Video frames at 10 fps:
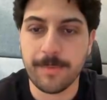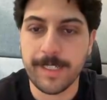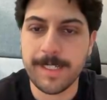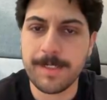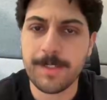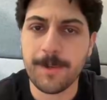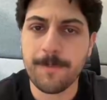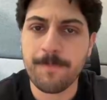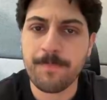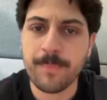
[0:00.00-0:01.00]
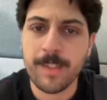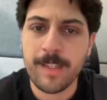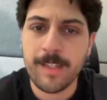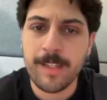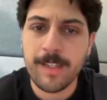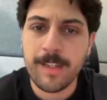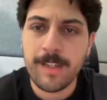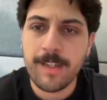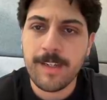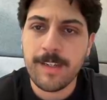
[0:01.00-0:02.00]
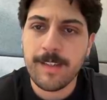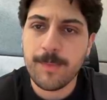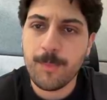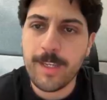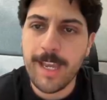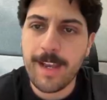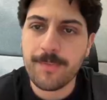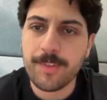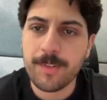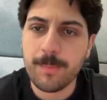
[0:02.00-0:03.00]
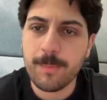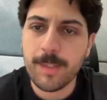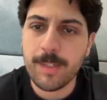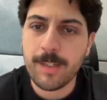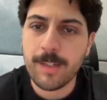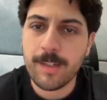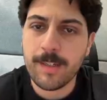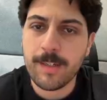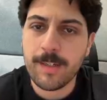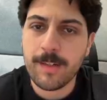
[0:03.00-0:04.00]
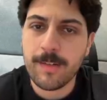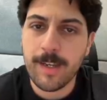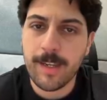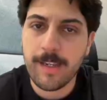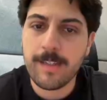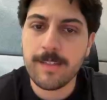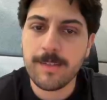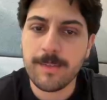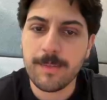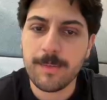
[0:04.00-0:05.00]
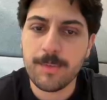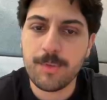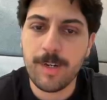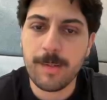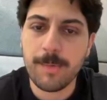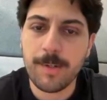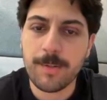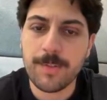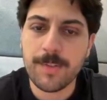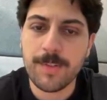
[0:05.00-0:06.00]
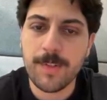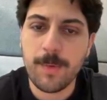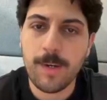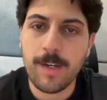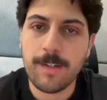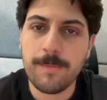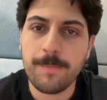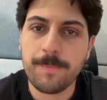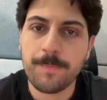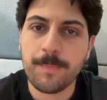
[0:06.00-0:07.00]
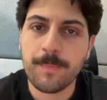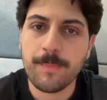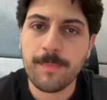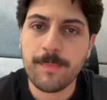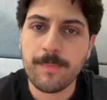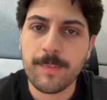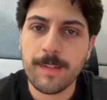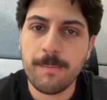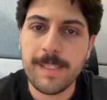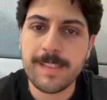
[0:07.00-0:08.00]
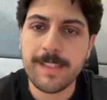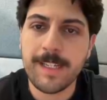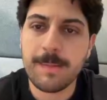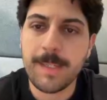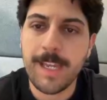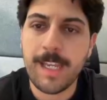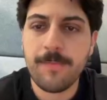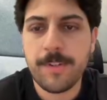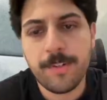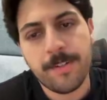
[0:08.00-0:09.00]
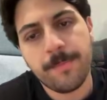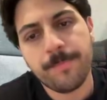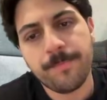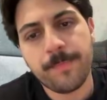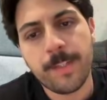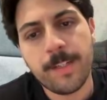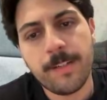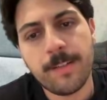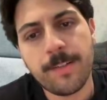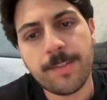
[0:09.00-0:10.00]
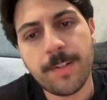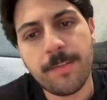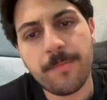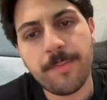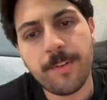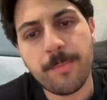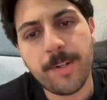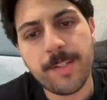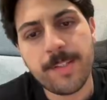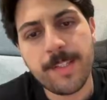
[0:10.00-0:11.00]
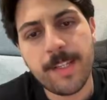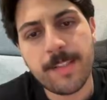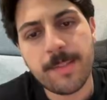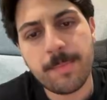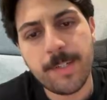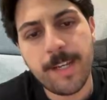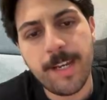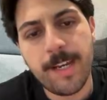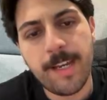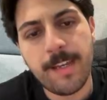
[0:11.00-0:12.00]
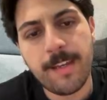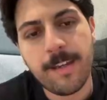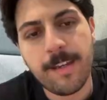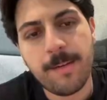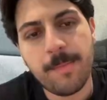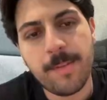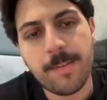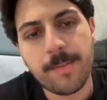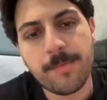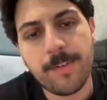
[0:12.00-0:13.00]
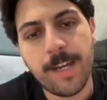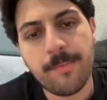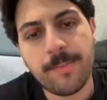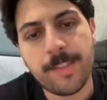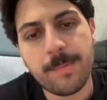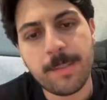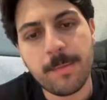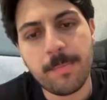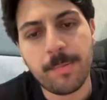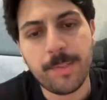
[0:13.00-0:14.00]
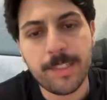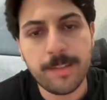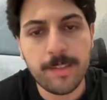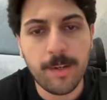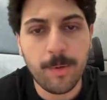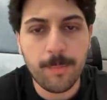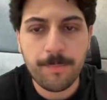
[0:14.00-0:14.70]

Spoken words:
right? So we have some, okay, drug models and so on. Misaligned behavior. Claude Sonnet 4.6 is pretty high, and Mythos 5 seems to be pretty low.